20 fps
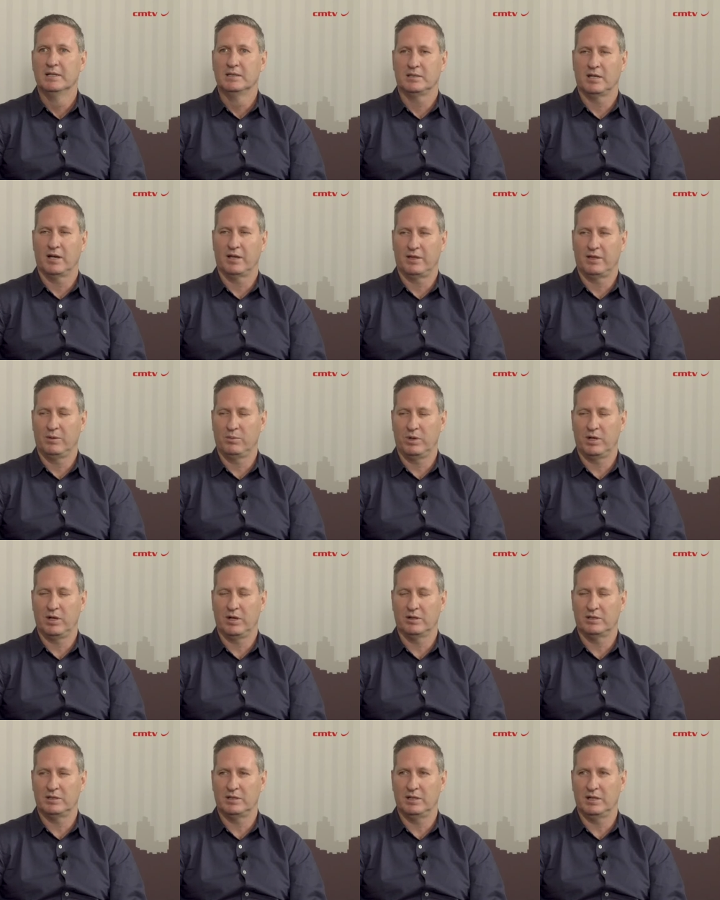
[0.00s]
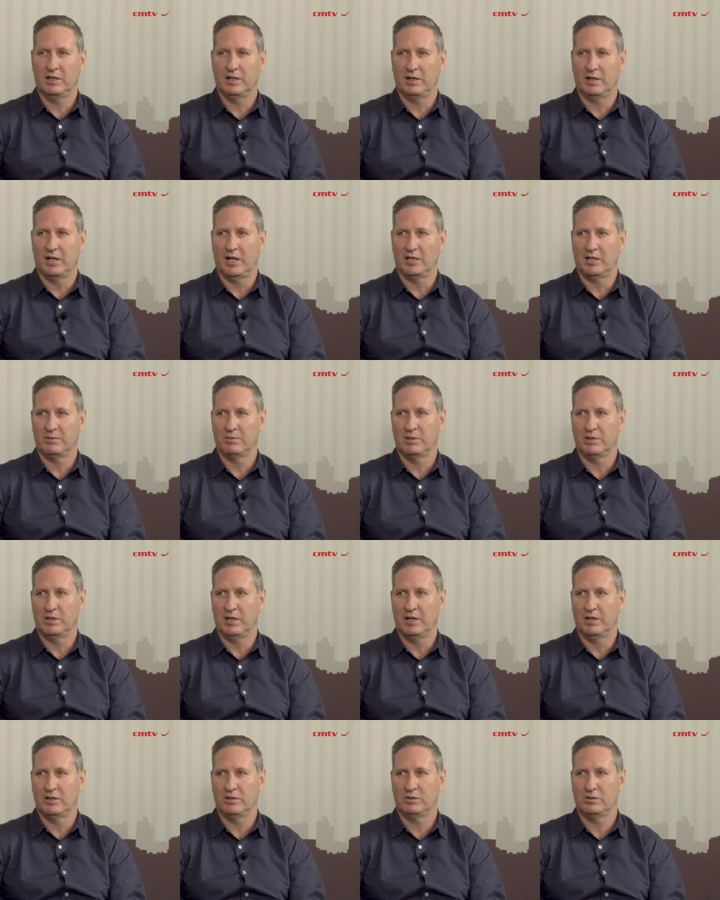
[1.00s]
So I think we're going to see an announcement
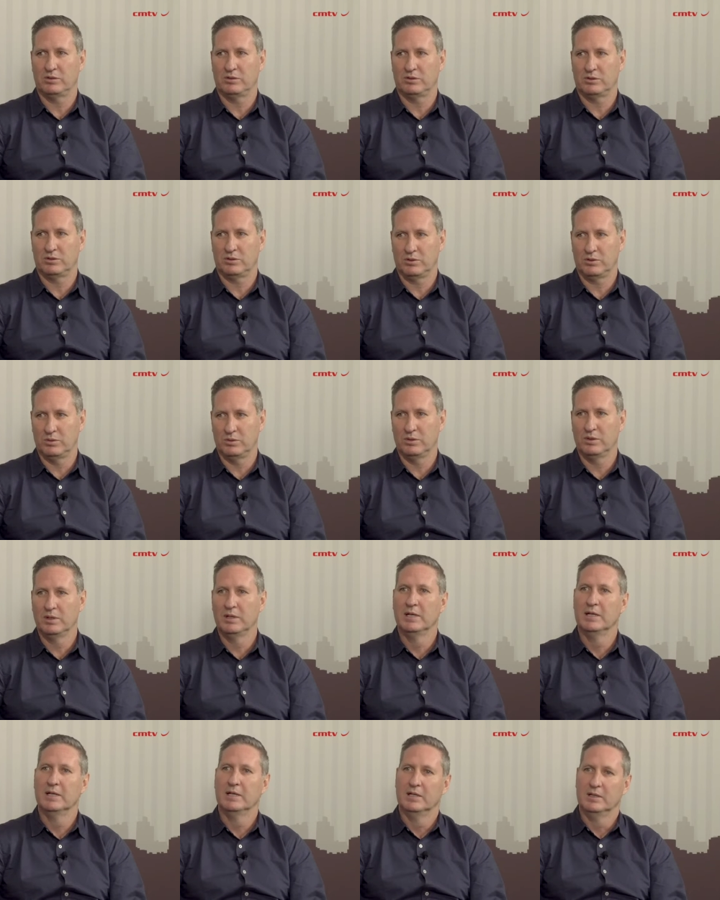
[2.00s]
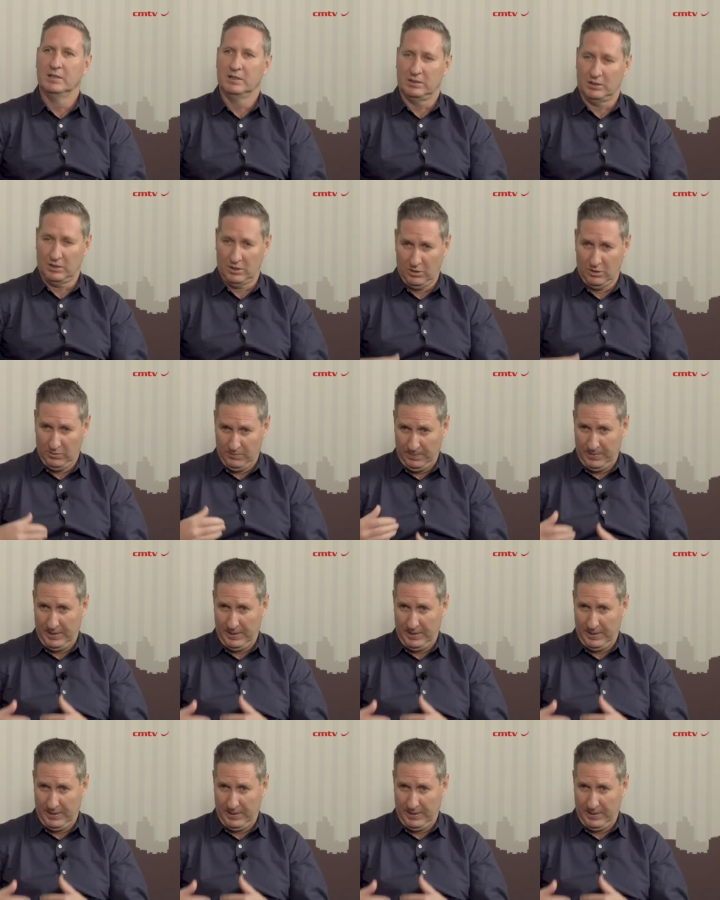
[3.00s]
there soon. So